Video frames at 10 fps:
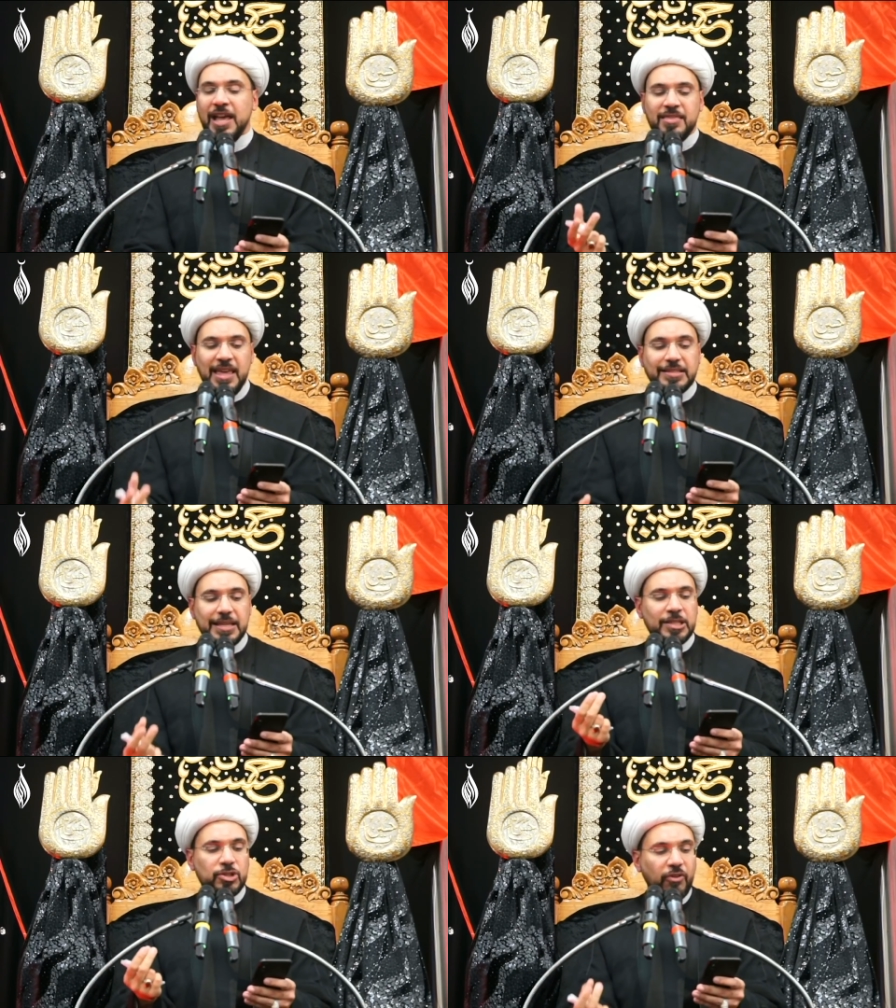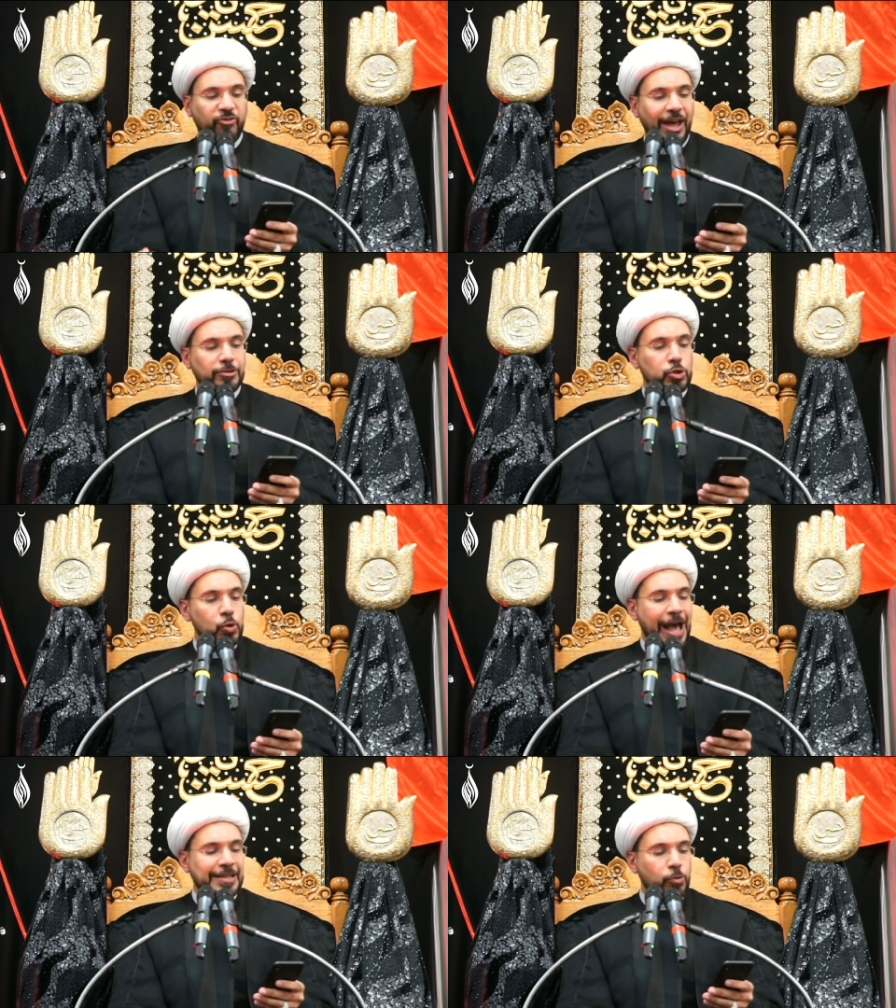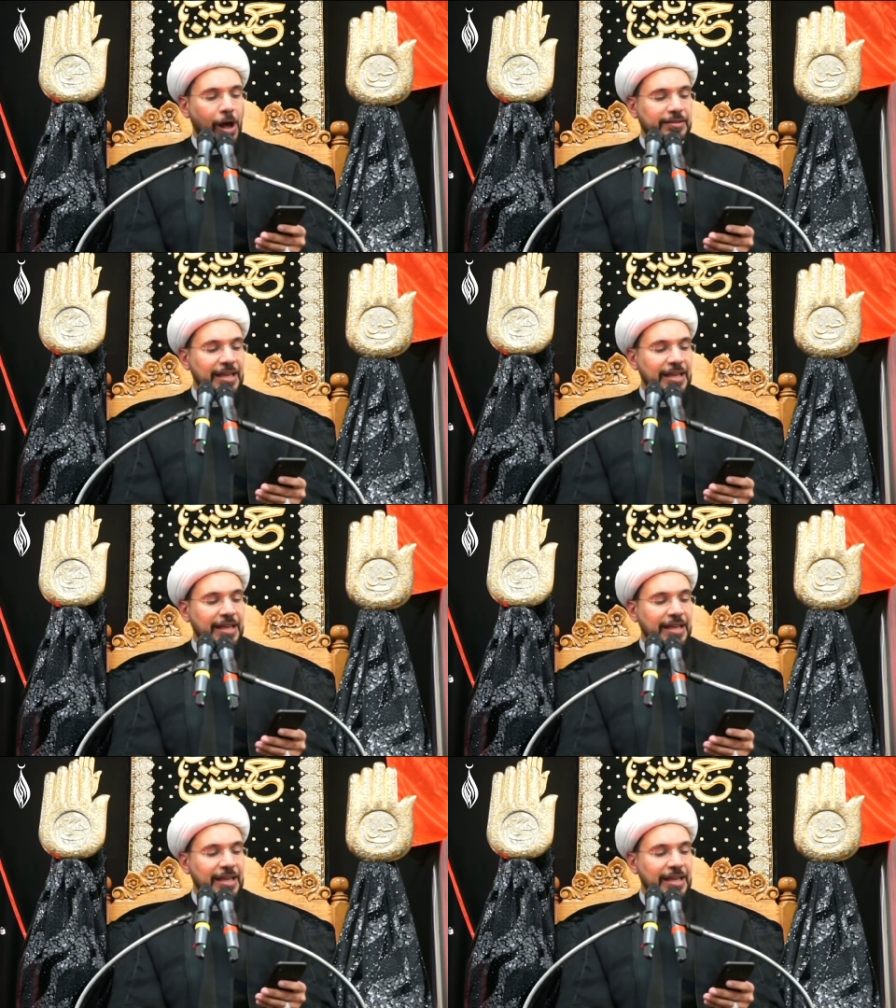This is referred to as what?